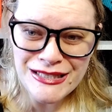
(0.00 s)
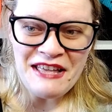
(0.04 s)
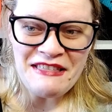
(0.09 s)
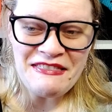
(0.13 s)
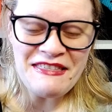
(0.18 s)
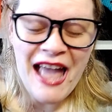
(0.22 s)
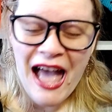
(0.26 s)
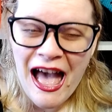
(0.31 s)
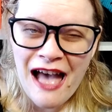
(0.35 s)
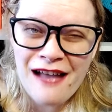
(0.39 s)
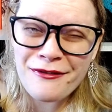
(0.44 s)

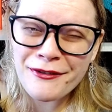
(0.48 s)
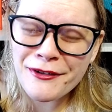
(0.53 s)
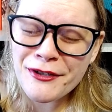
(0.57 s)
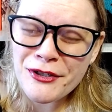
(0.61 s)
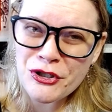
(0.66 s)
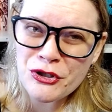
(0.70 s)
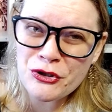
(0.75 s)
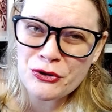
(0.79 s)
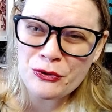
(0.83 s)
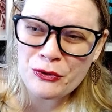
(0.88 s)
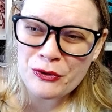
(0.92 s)
The average
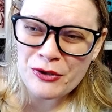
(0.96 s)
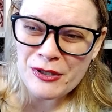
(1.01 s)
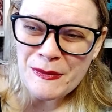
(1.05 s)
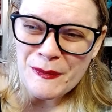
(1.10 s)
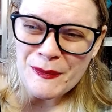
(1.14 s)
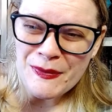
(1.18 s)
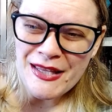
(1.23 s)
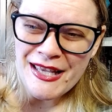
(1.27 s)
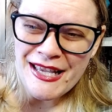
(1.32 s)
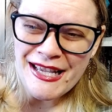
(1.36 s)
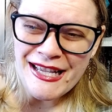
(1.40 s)

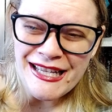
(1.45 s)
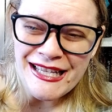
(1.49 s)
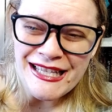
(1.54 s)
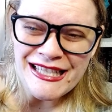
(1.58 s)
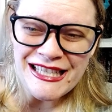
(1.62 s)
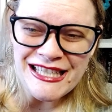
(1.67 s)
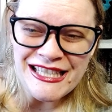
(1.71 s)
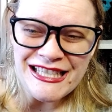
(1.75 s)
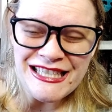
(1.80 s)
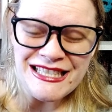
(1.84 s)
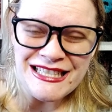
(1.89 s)
screenplay
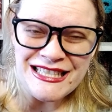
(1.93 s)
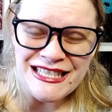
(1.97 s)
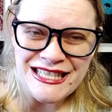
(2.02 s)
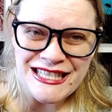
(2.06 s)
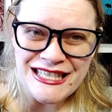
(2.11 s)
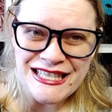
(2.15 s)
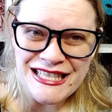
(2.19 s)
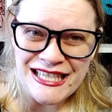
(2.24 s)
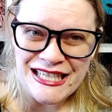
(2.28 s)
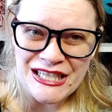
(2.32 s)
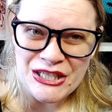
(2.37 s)
is
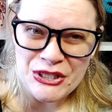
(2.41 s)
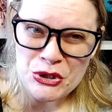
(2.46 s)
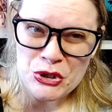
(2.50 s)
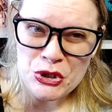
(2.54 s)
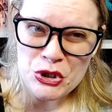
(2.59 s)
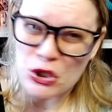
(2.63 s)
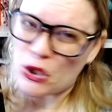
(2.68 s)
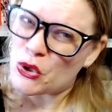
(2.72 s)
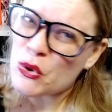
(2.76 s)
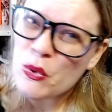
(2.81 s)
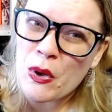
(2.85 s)
like
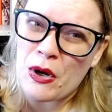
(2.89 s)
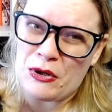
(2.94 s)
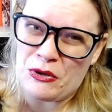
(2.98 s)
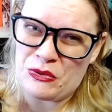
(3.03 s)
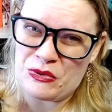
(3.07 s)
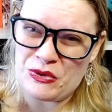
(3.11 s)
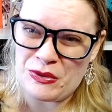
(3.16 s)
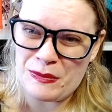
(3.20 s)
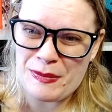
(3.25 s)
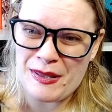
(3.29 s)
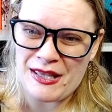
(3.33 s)

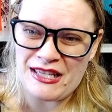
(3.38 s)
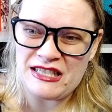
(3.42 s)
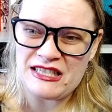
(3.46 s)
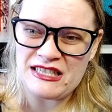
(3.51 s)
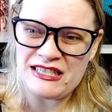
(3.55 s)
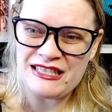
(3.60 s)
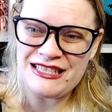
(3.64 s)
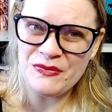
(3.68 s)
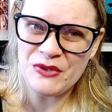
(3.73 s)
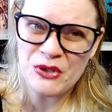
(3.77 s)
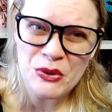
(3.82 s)
200 pages.
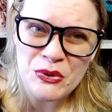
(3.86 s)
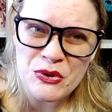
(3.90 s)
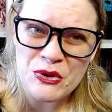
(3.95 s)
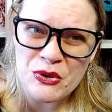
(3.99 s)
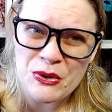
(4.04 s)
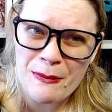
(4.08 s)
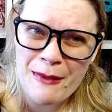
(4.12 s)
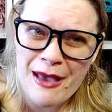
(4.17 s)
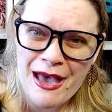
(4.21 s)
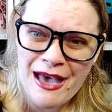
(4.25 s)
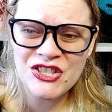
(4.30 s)
You do the math.